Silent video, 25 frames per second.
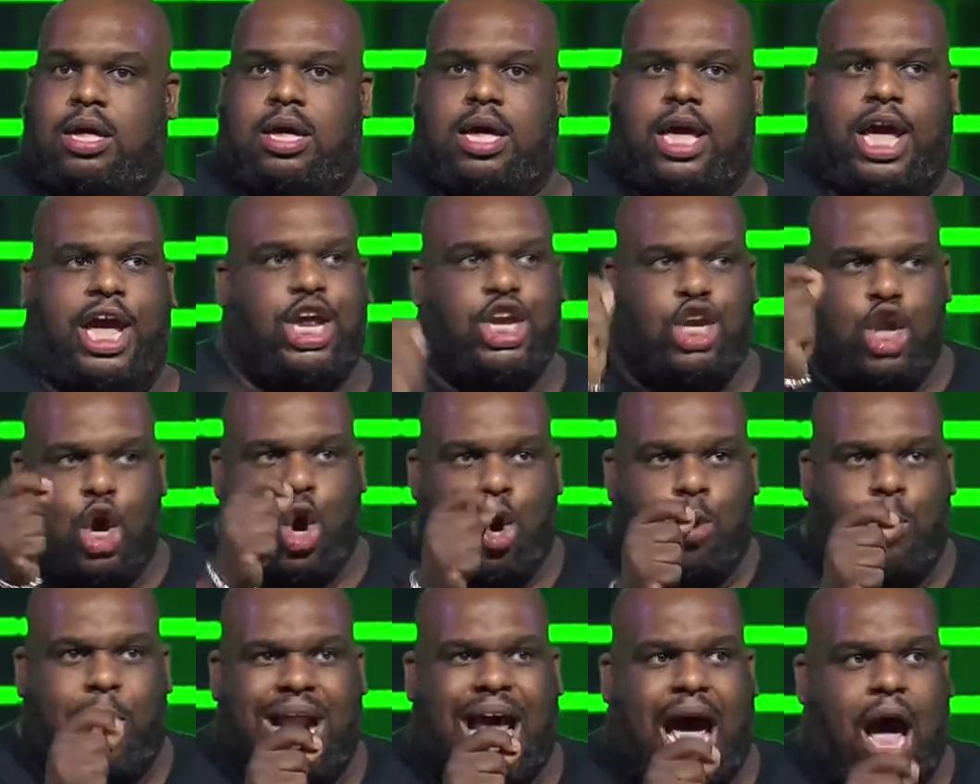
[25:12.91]
He
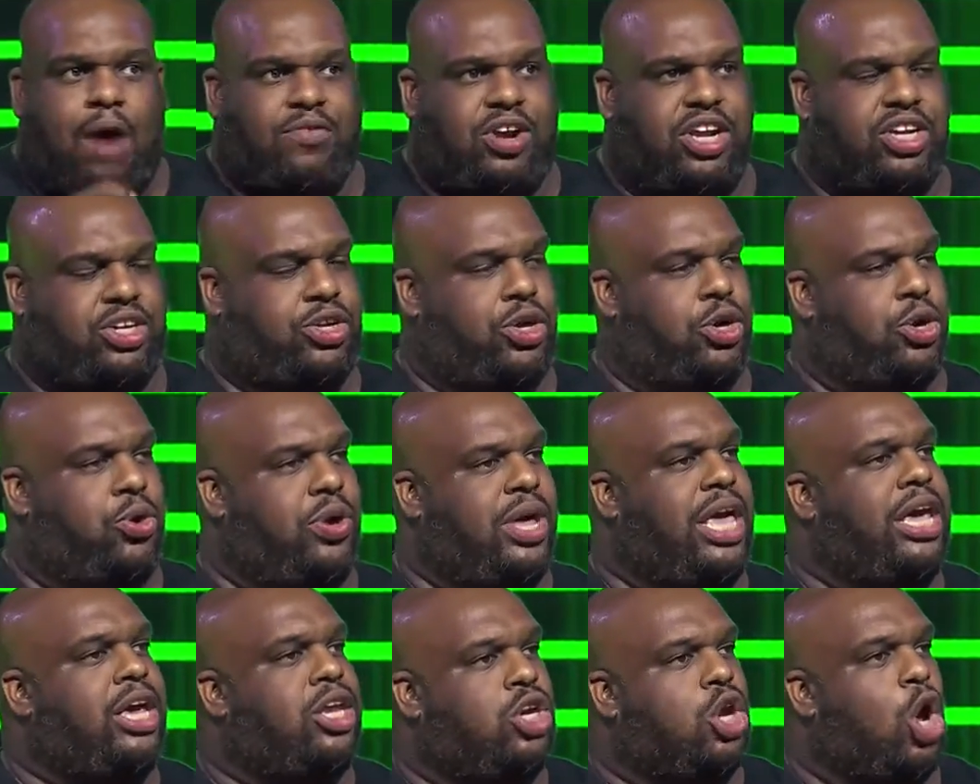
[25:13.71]
knew what I would do,
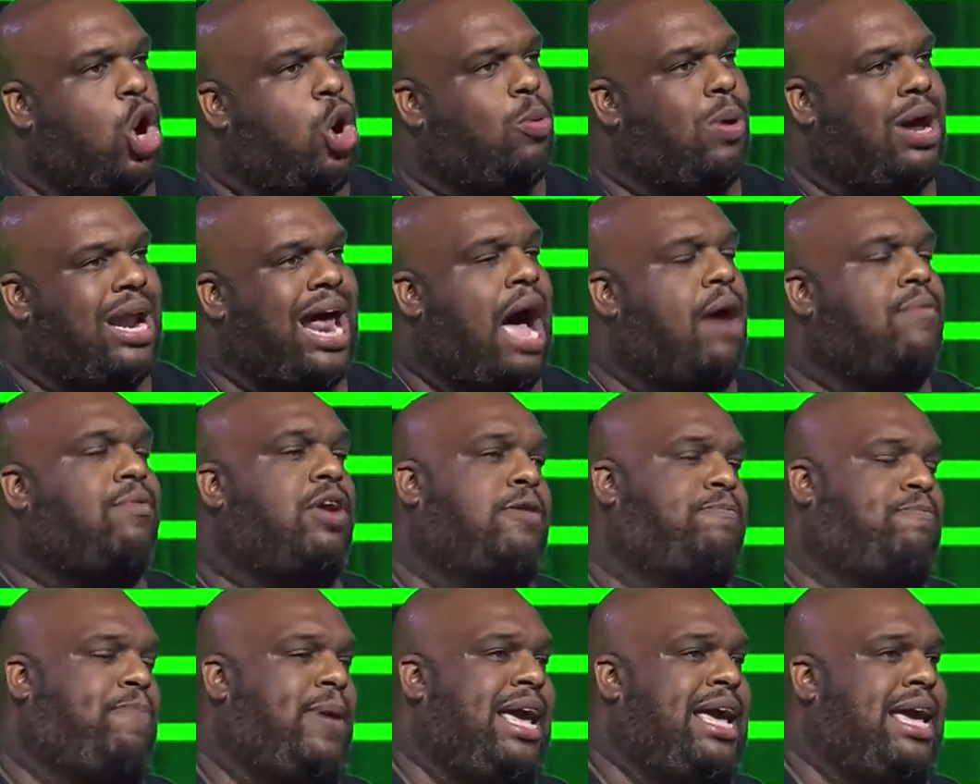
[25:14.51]
He knew what I
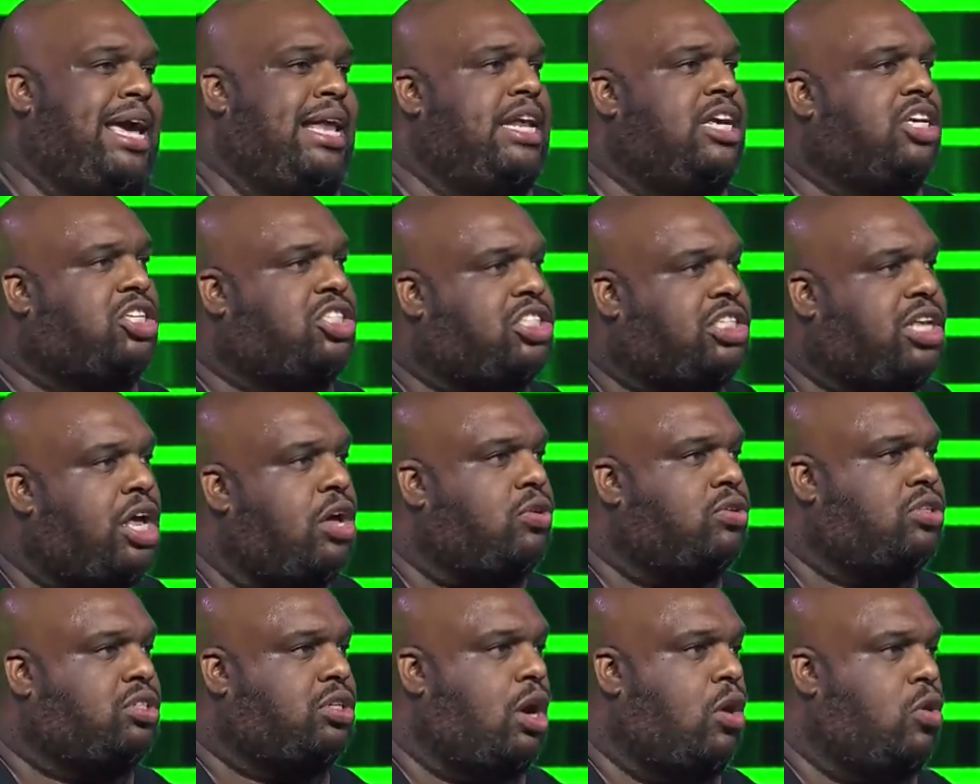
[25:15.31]
would be, and He
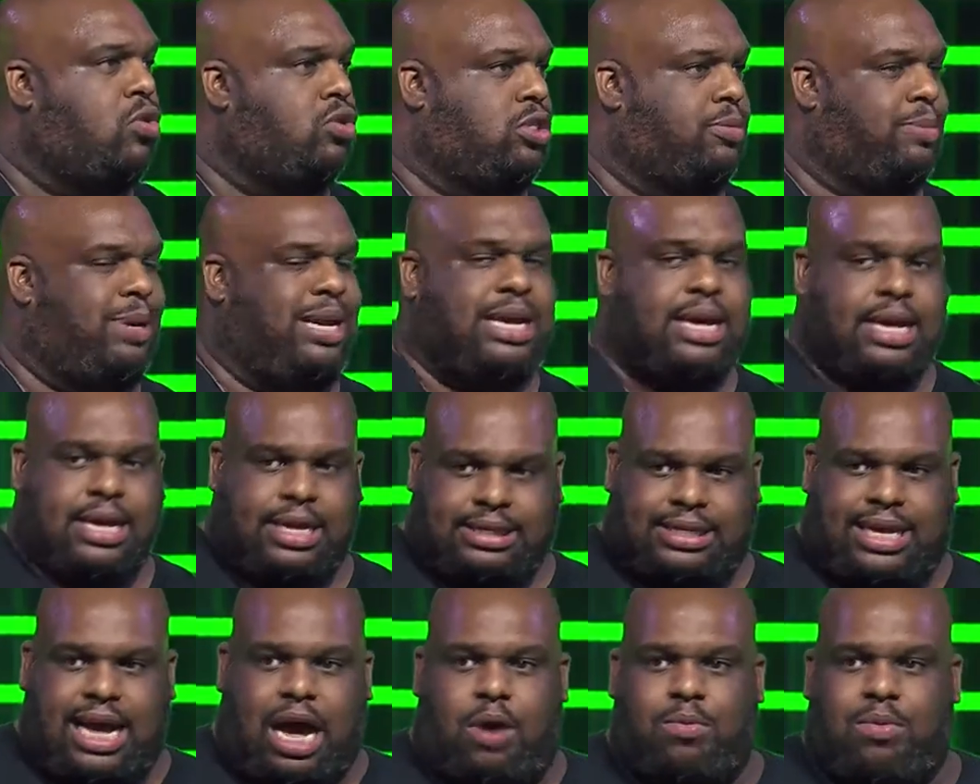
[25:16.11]
still chose me.
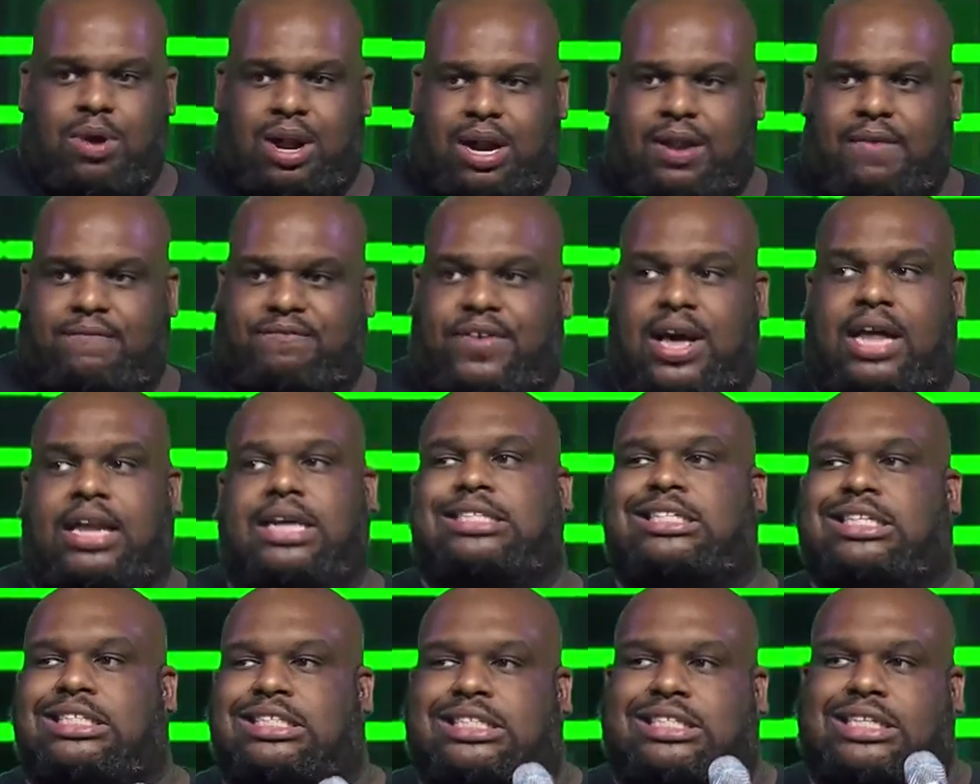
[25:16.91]
Tell one of the
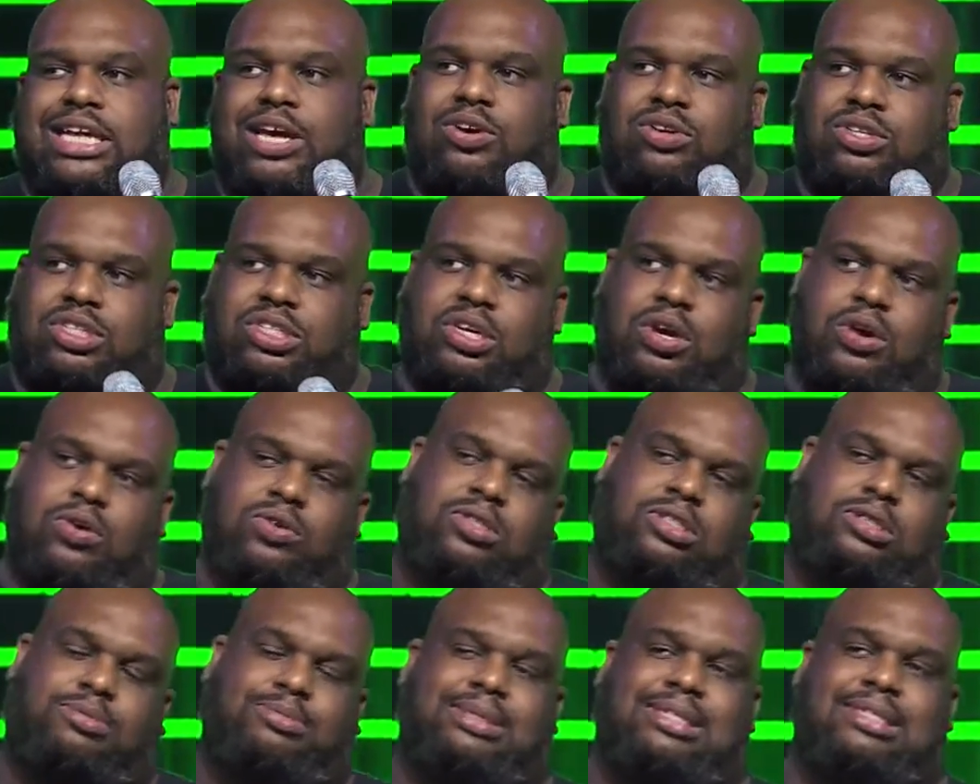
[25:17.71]
fellas, He still
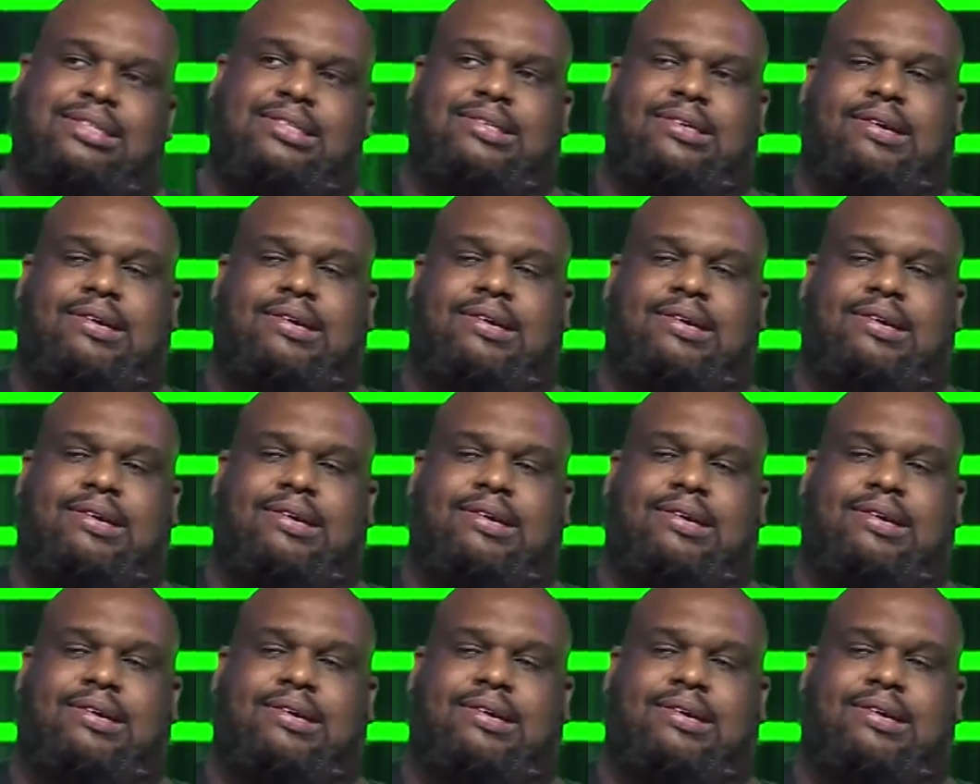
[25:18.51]
chose me.